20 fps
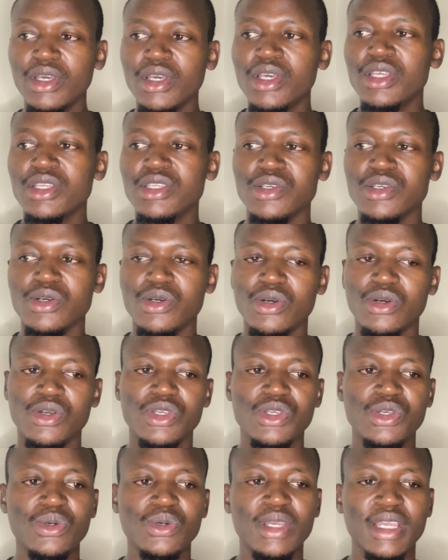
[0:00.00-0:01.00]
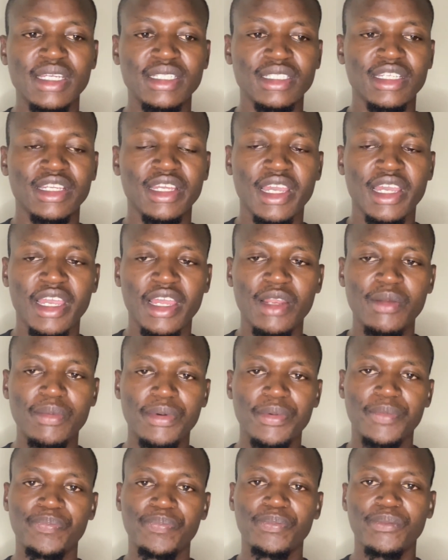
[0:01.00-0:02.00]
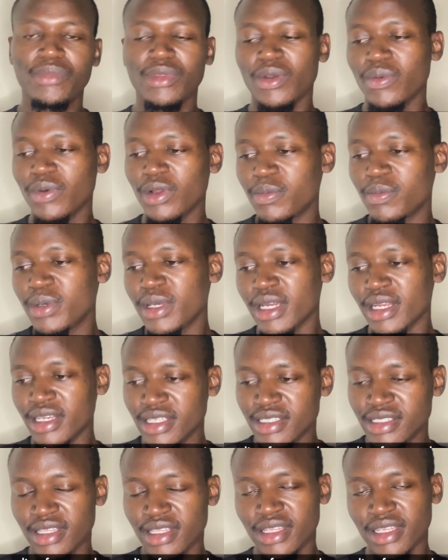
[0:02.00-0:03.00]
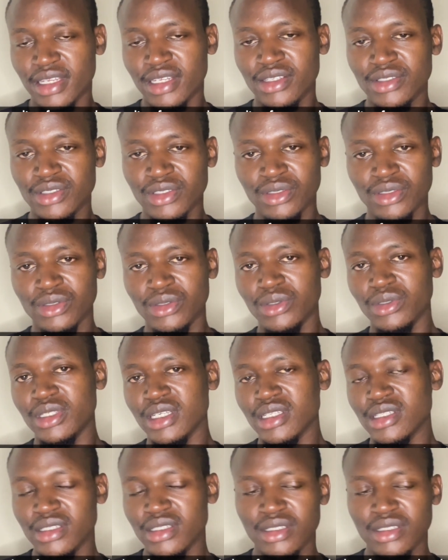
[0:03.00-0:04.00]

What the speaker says: So you getting help will be an easy thing. So you just